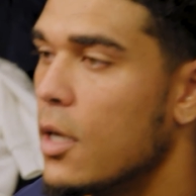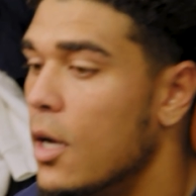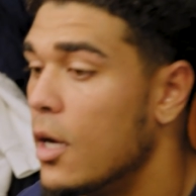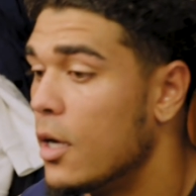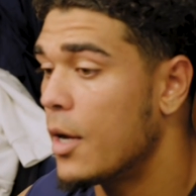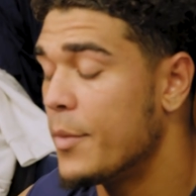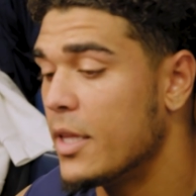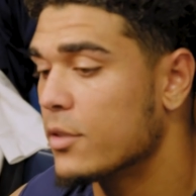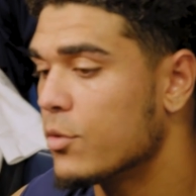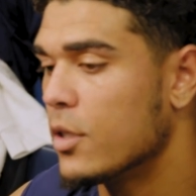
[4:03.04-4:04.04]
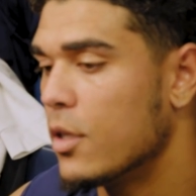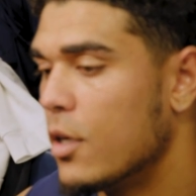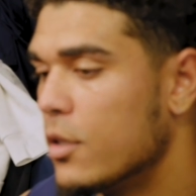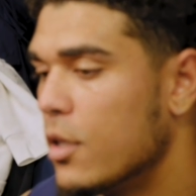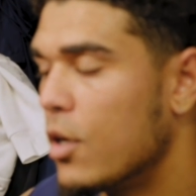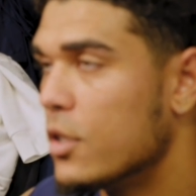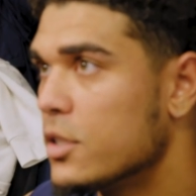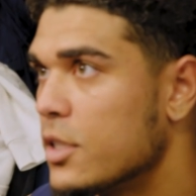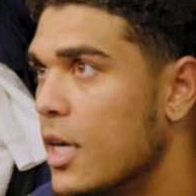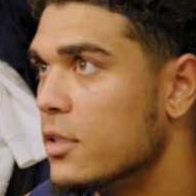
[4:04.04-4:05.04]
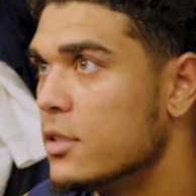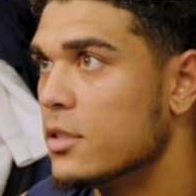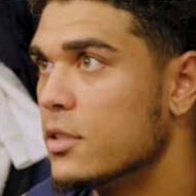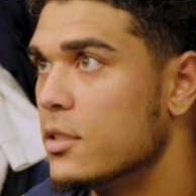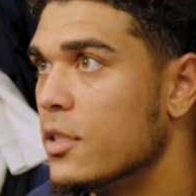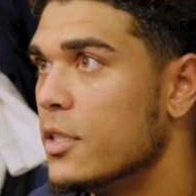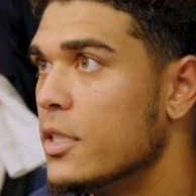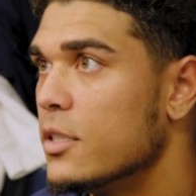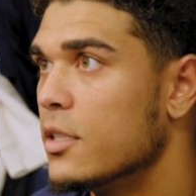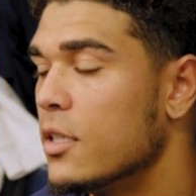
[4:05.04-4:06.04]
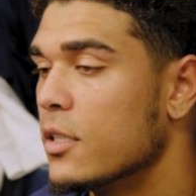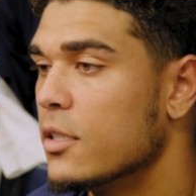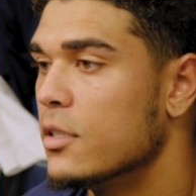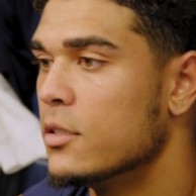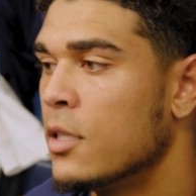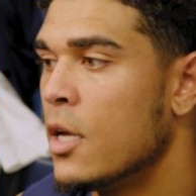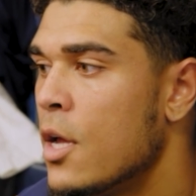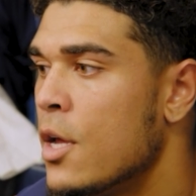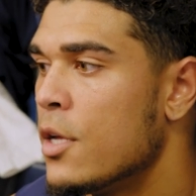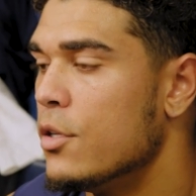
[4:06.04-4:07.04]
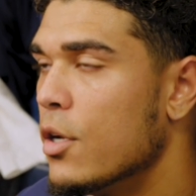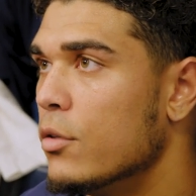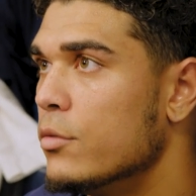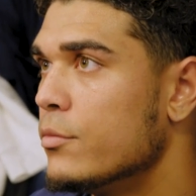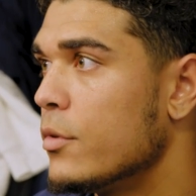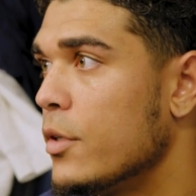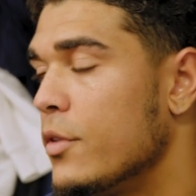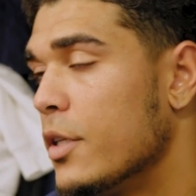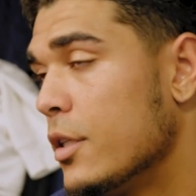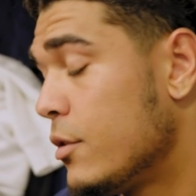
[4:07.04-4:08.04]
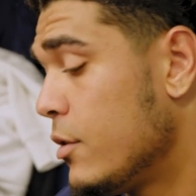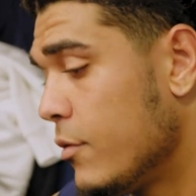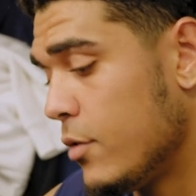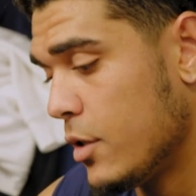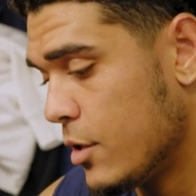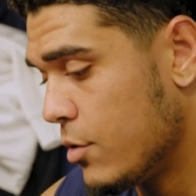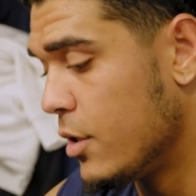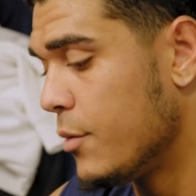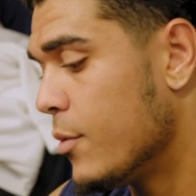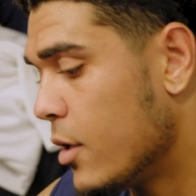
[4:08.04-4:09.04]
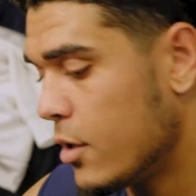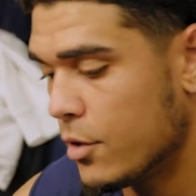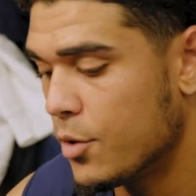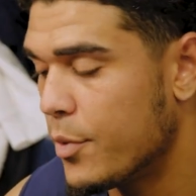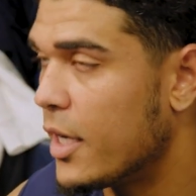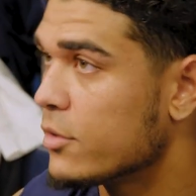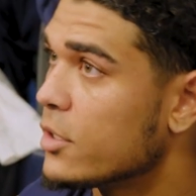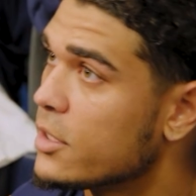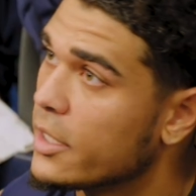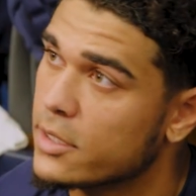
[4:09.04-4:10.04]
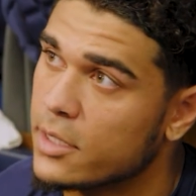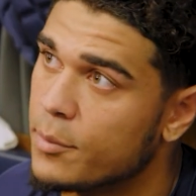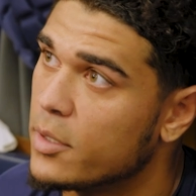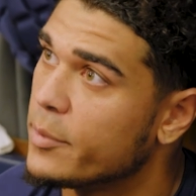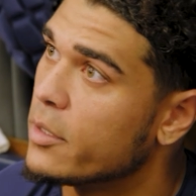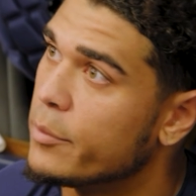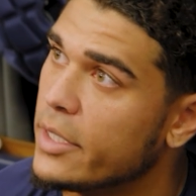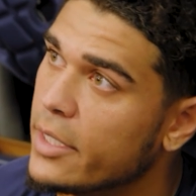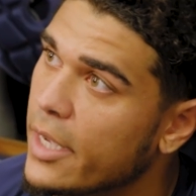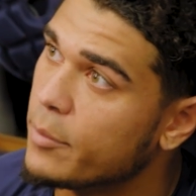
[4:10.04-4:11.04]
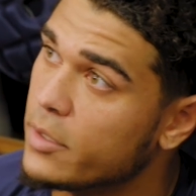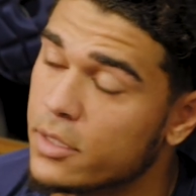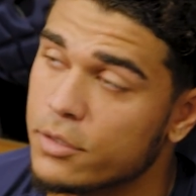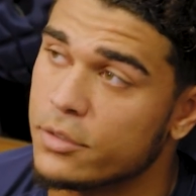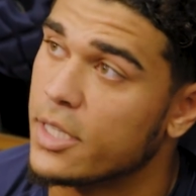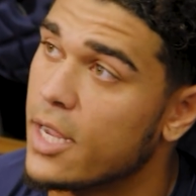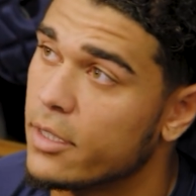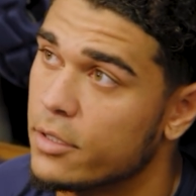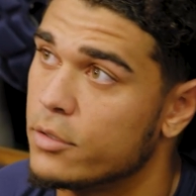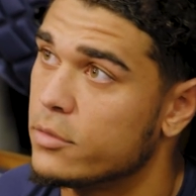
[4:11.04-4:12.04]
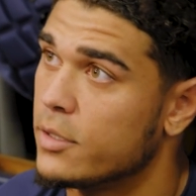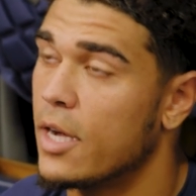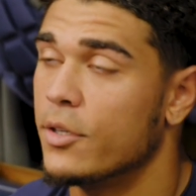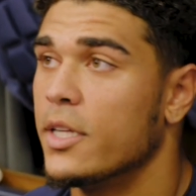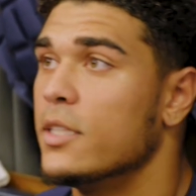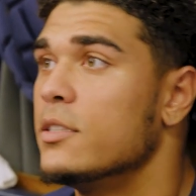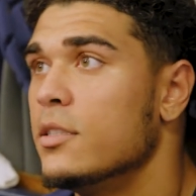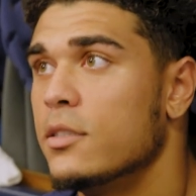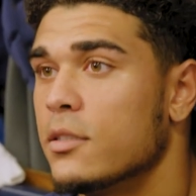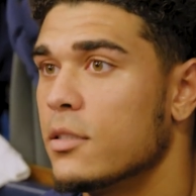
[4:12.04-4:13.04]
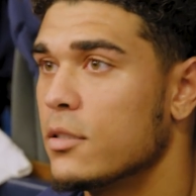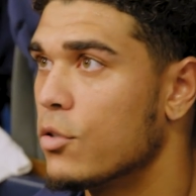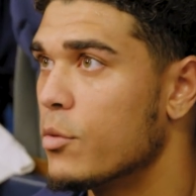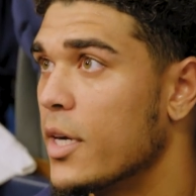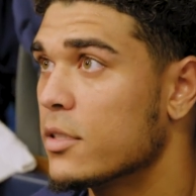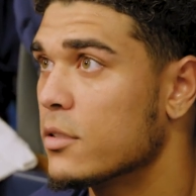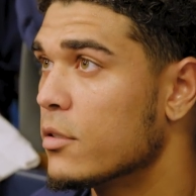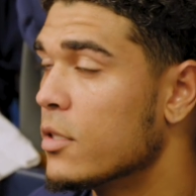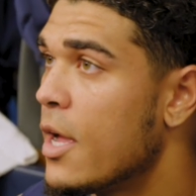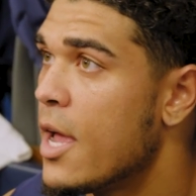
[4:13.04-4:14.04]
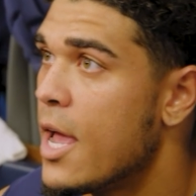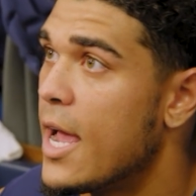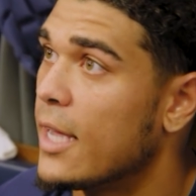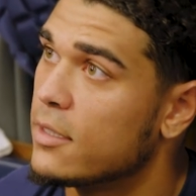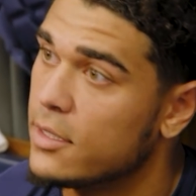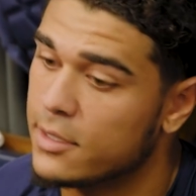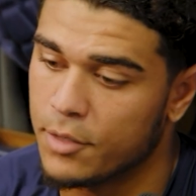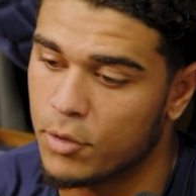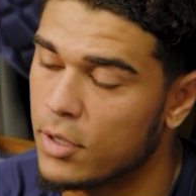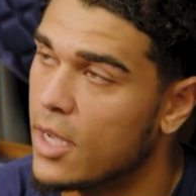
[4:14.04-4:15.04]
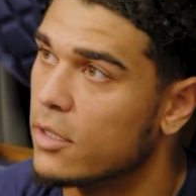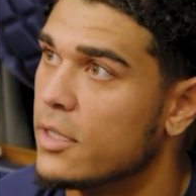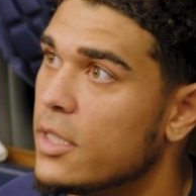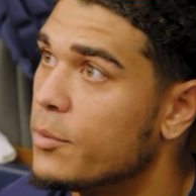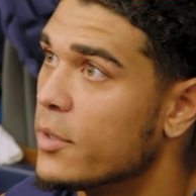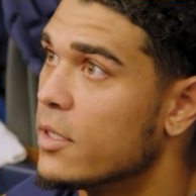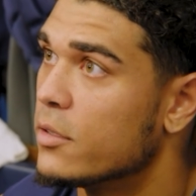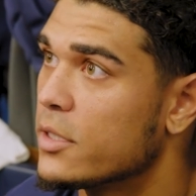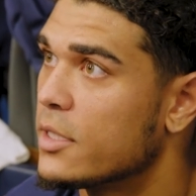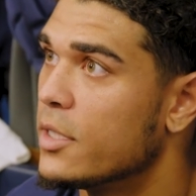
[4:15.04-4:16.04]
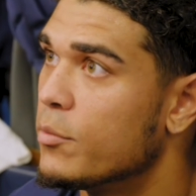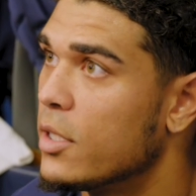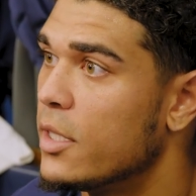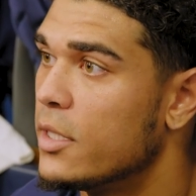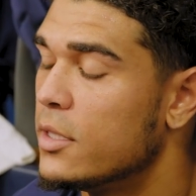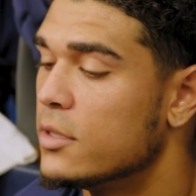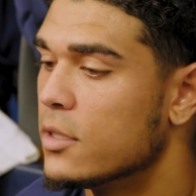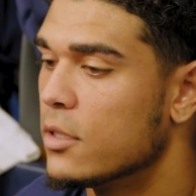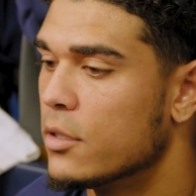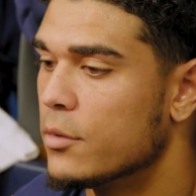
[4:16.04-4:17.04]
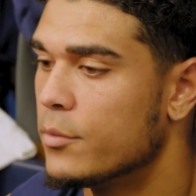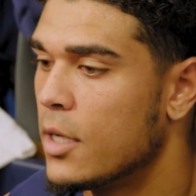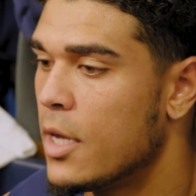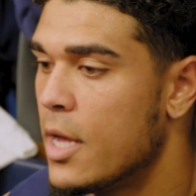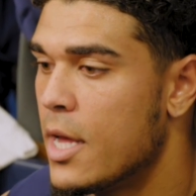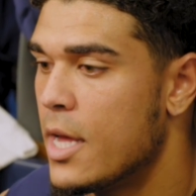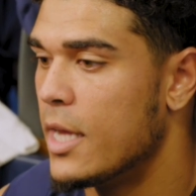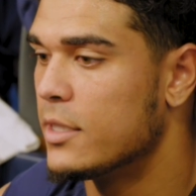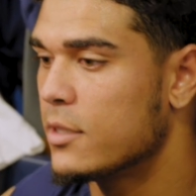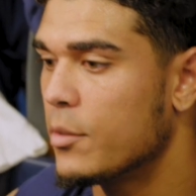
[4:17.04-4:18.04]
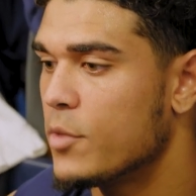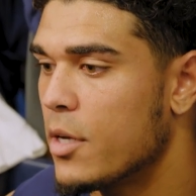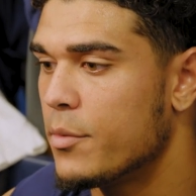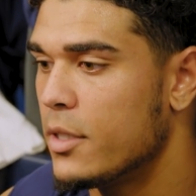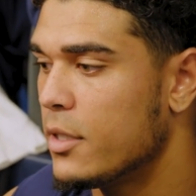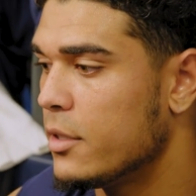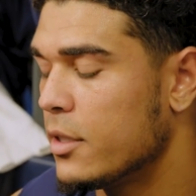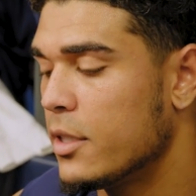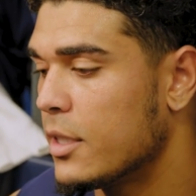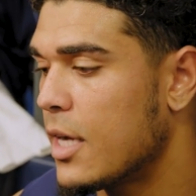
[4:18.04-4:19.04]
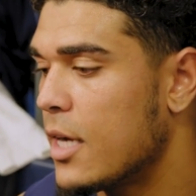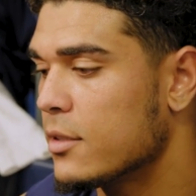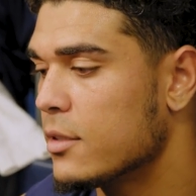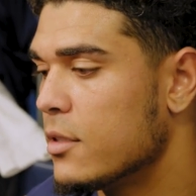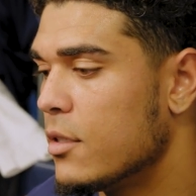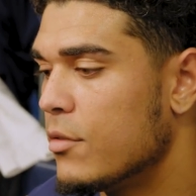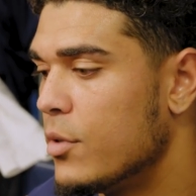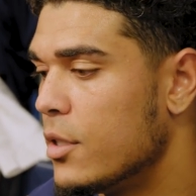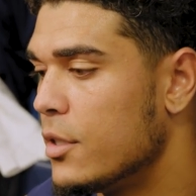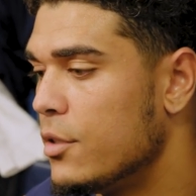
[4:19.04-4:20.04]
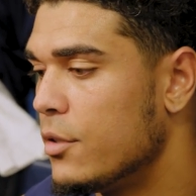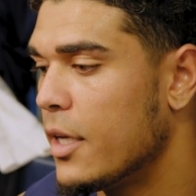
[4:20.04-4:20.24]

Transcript: I mean, that's one of the hardest challenges there is, because you know, if you get too deep in your pass rush, they can step up in the B gap. You get too shallow nowadays. These quarterbacks are athletes, they roll out deep and they'll extend plays, and it's just something you gotta be, again, cognizant of, but you